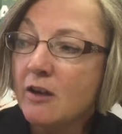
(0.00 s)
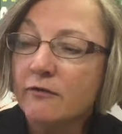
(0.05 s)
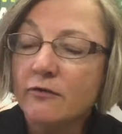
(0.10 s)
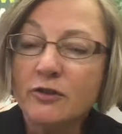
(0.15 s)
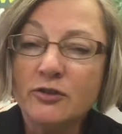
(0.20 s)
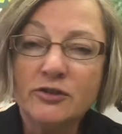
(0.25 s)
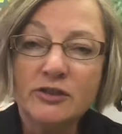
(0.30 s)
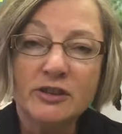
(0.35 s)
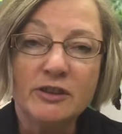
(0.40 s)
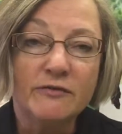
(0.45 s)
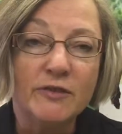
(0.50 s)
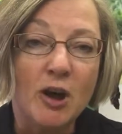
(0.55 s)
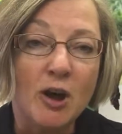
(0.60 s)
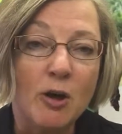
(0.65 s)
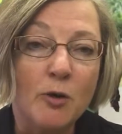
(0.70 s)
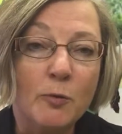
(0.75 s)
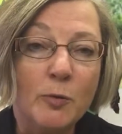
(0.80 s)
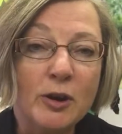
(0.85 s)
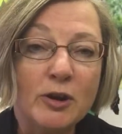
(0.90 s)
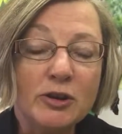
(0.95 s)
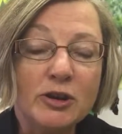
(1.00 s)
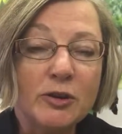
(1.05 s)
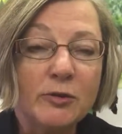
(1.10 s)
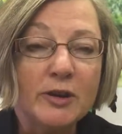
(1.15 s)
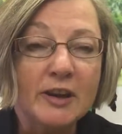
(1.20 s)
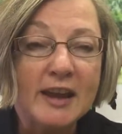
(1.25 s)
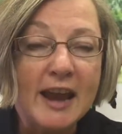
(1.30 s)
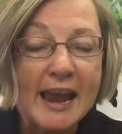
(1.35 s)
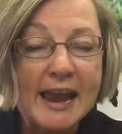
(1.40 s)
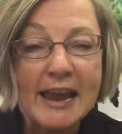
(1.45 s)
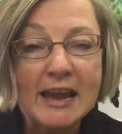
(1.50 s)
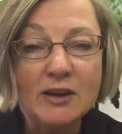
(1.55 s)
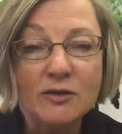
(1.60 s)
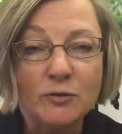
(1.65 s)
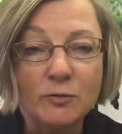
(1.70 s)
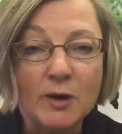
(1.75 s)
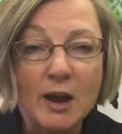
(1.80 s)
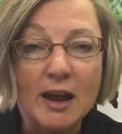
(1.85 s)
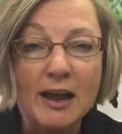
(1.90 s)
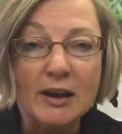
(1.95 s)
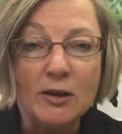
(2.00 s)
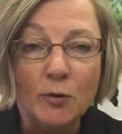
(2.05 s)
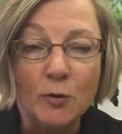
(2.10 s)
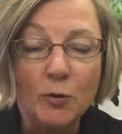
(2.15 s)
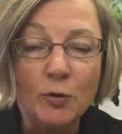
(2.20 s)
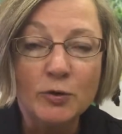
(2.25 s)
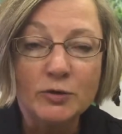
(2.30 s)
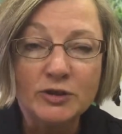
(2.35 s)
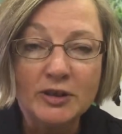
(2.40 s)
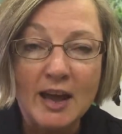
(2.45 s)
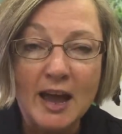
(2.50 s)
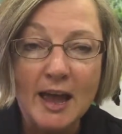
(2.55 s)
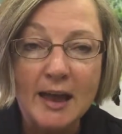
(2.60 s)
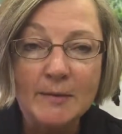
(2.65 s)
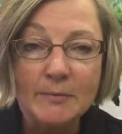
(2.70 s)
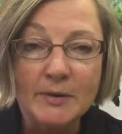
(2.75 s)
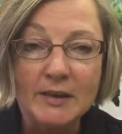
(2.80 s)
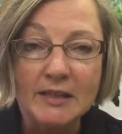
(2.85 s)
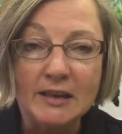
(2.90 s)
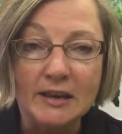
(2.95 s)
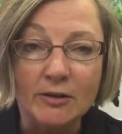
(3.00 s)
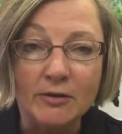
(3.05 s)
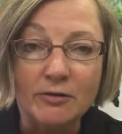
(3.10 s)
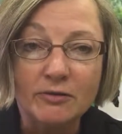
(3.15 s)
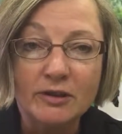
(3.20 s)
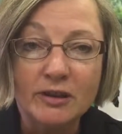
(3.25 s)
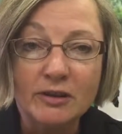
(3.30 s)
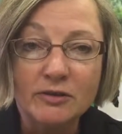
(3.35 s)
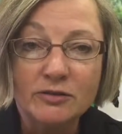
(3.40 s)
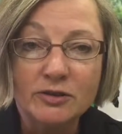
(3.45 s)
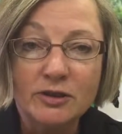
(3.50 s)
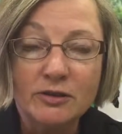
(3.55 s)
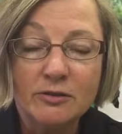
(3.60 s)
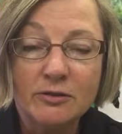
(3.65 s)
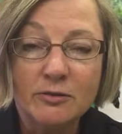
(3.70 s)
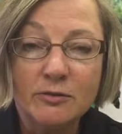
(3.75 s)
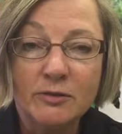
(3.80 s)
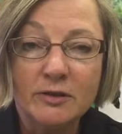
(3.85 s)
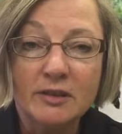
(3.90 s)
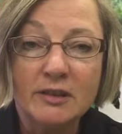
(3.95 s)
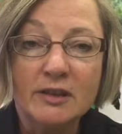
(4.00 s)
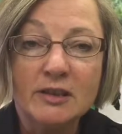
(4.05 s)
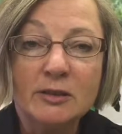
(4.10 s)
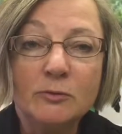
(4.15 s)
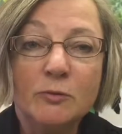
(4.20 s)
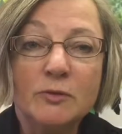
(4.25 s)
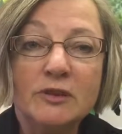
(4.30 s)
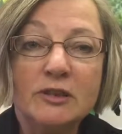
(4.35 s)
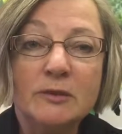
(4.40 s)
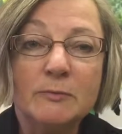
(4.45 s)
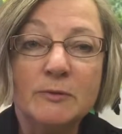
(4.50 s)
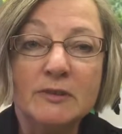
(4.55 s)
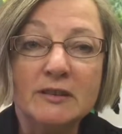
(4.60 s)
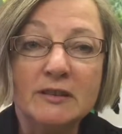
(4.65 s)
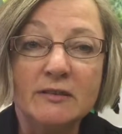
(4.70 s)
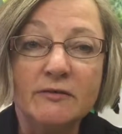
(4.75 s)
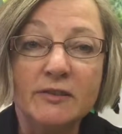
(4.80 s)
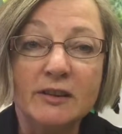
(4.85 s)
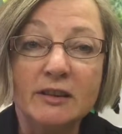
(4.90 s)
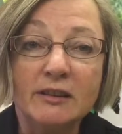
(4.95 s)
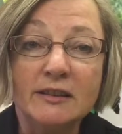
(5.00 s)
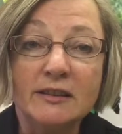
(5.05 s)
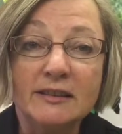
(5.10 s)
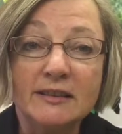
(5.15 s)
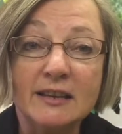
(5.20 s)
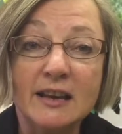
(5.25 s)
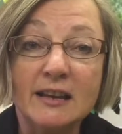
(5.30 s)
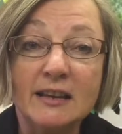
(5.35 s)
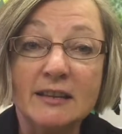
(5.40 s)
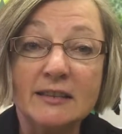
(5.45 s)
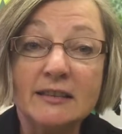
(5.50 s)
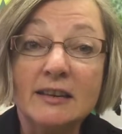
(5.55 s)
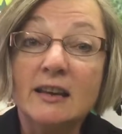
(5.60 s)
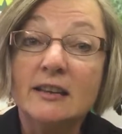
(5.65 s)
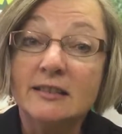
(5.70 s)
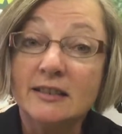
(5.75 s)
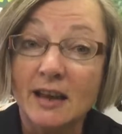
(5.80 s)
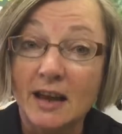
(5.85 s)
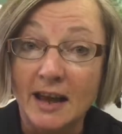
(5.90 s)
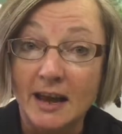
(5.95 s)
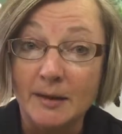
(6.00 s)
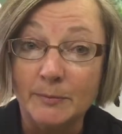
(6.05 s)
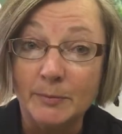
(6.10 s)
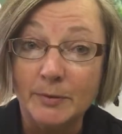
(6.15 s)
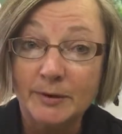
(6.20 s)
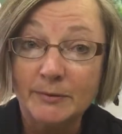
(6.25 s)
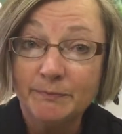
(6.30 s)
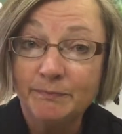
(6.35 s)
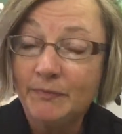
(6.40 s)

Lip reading: First of all, where you could handwrite or type in the earlier two, this one specifically says type.